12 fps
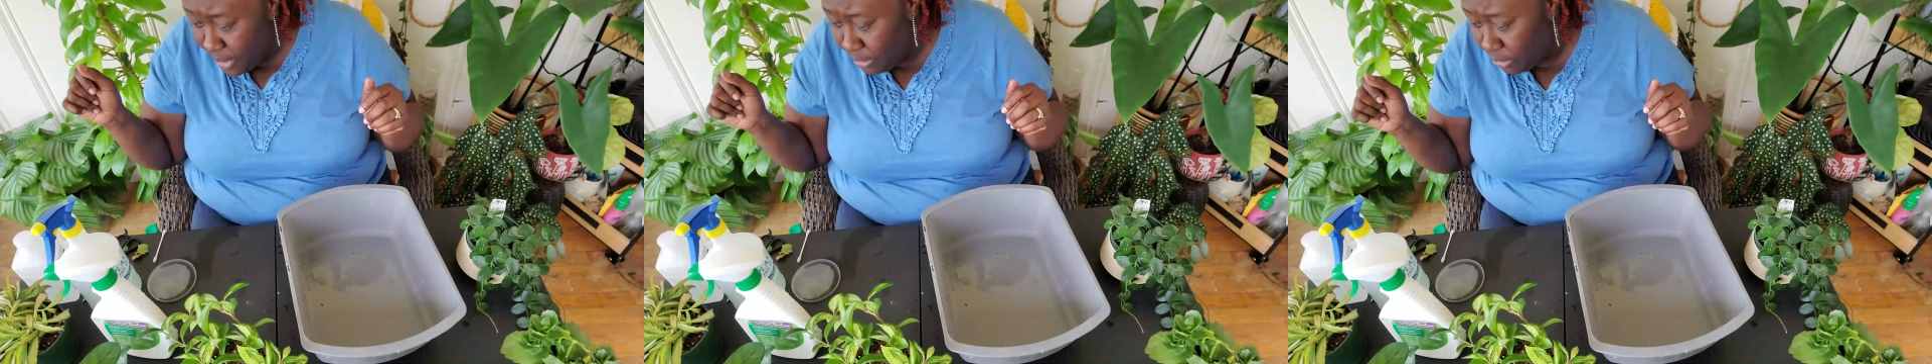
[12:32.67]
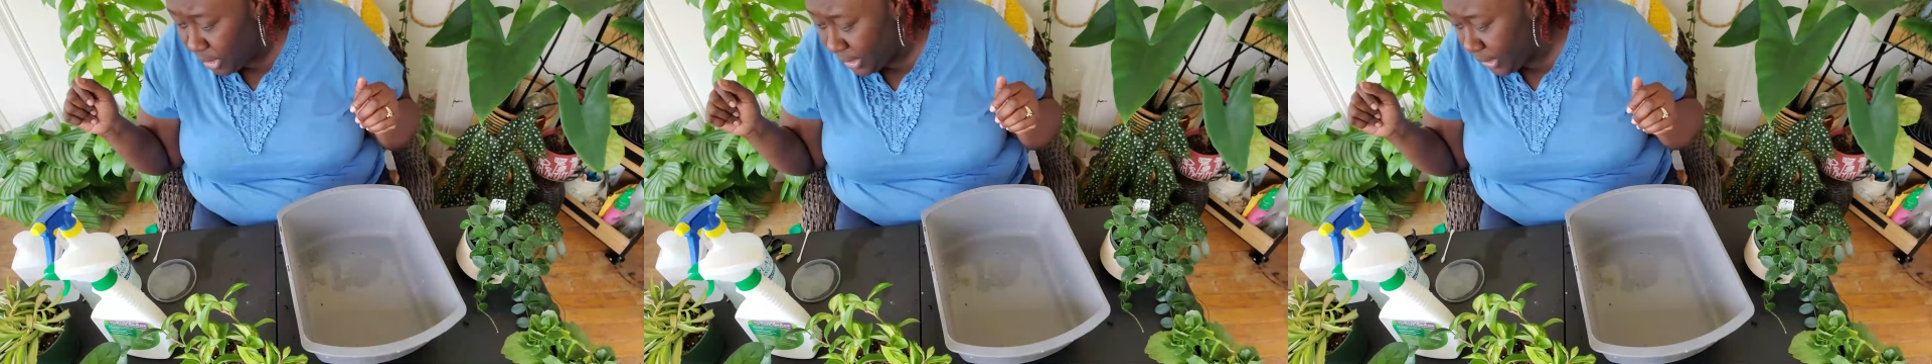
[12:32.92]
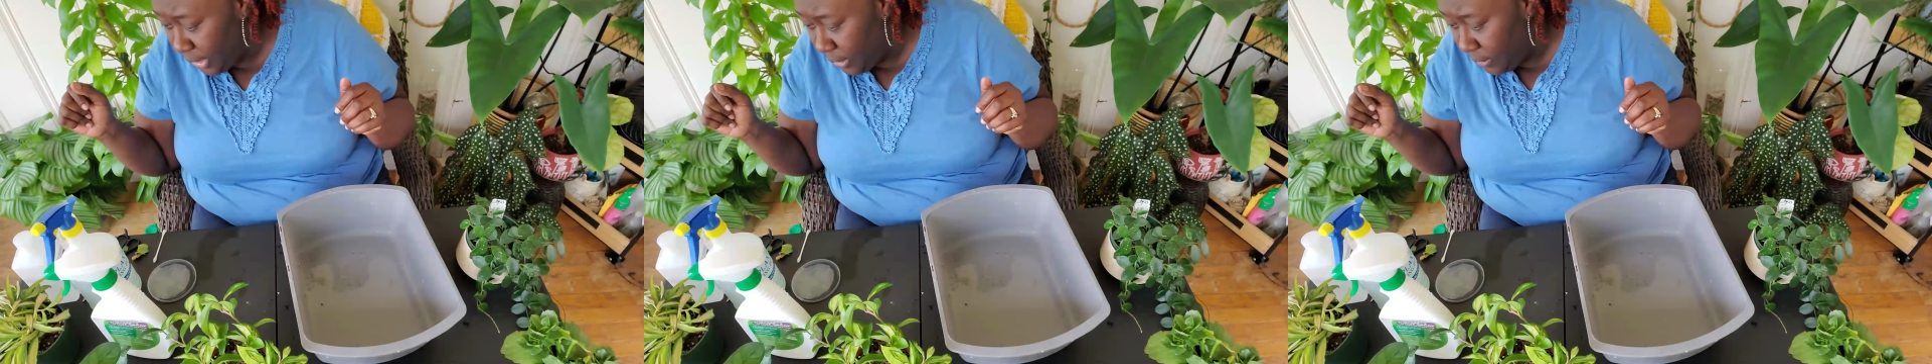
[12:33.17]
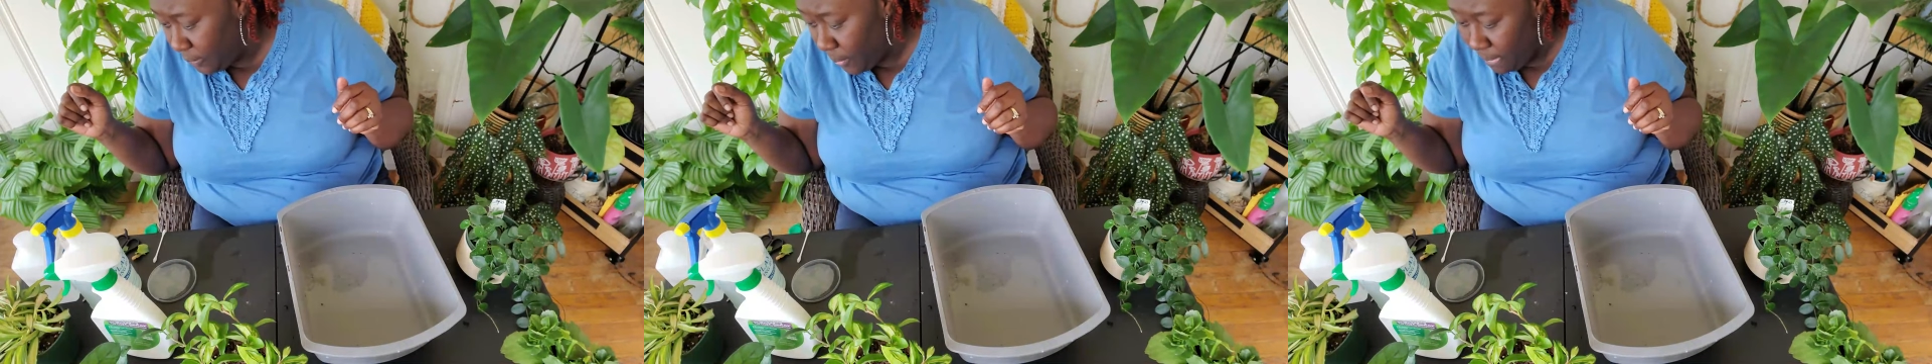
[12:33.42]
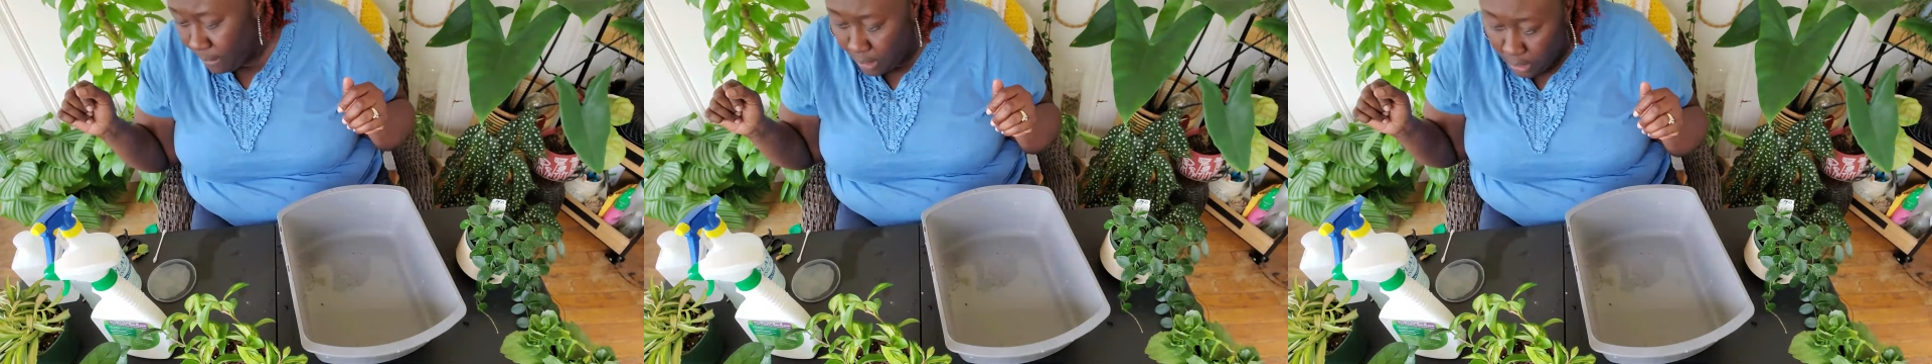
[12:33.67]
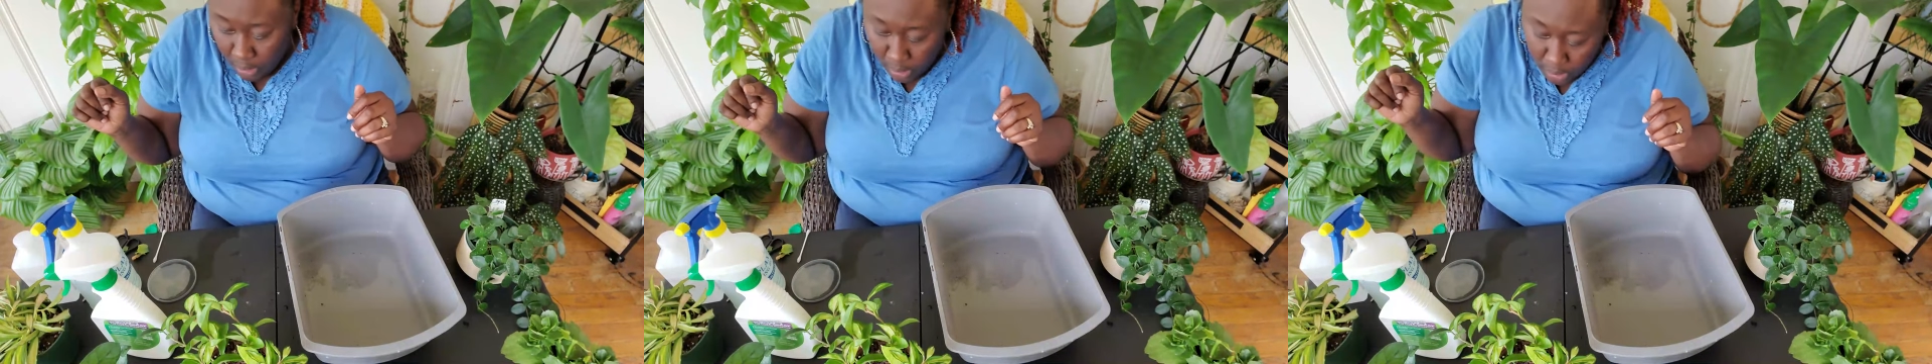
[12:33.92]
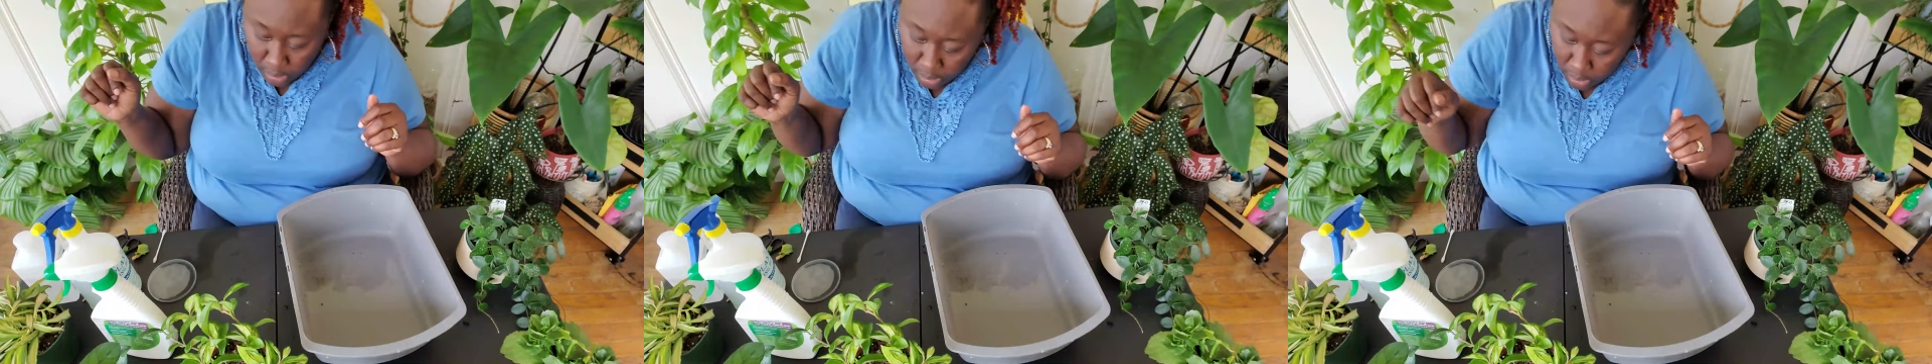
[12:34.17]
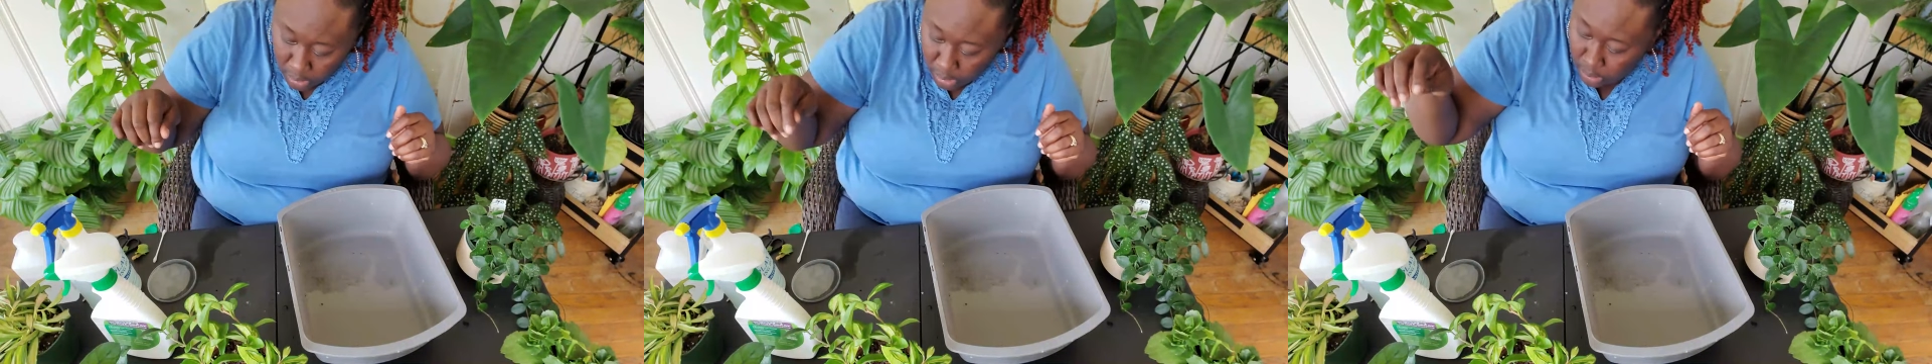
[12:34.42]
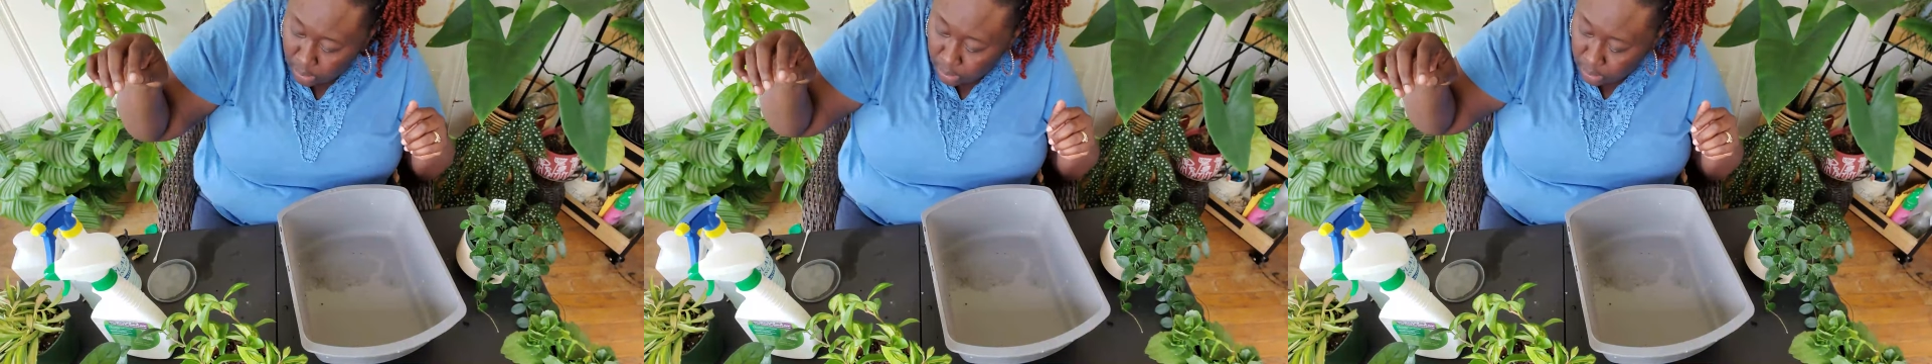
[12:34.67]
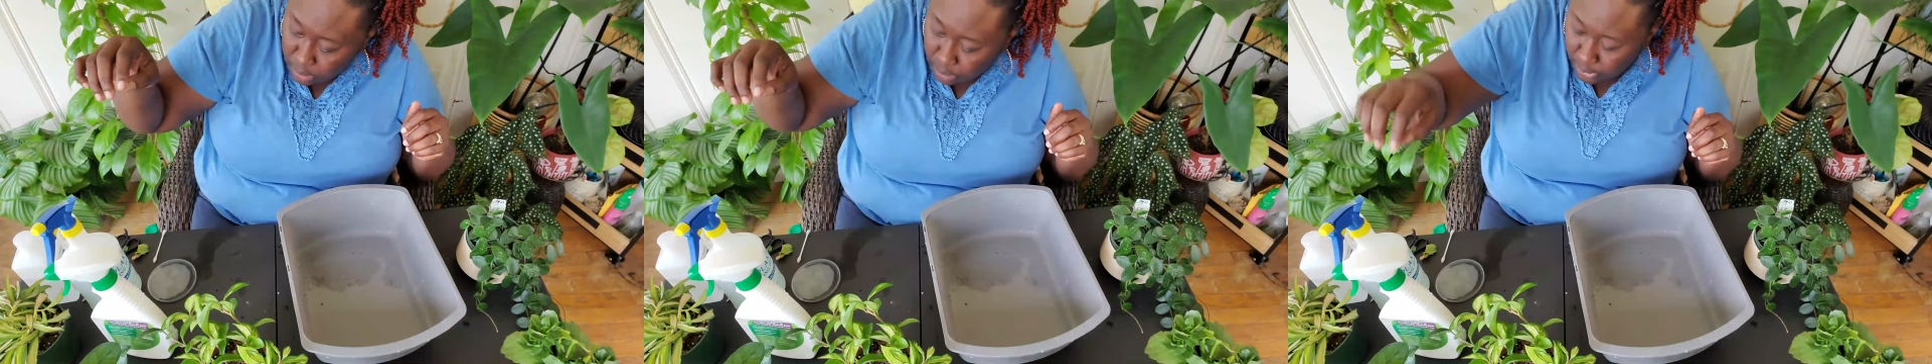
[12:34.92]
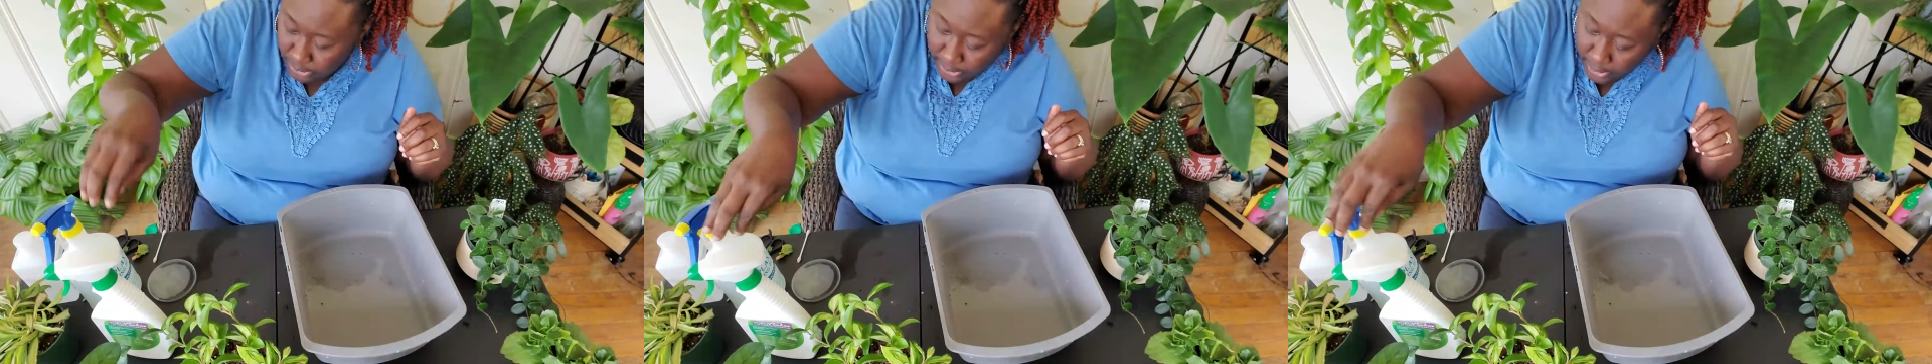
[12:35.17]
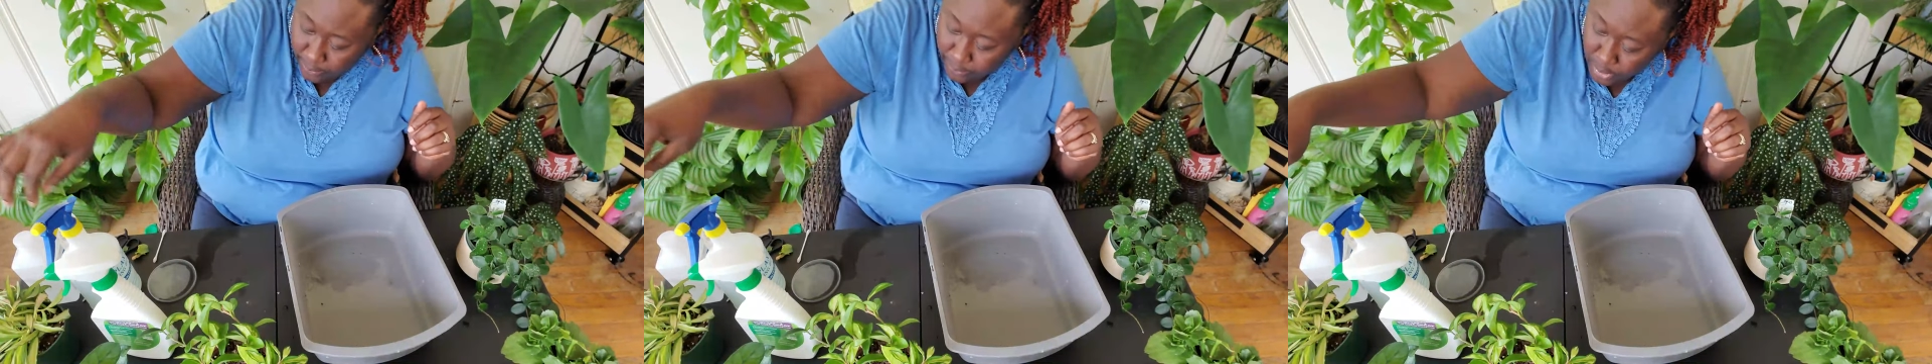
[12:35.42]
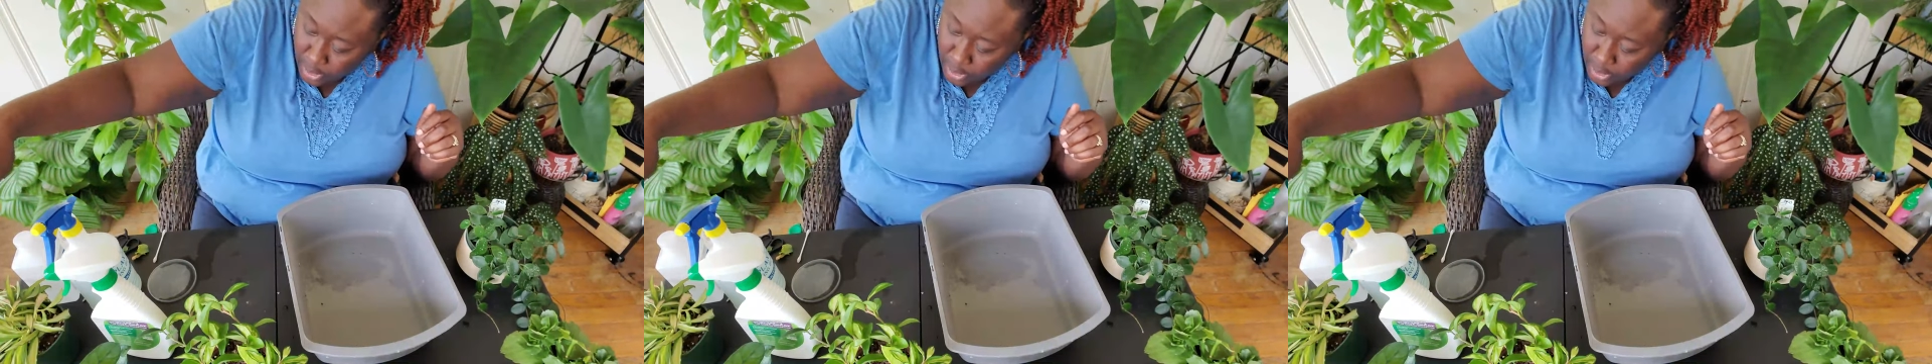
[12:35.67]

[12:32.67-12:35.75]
of right now. But yeah.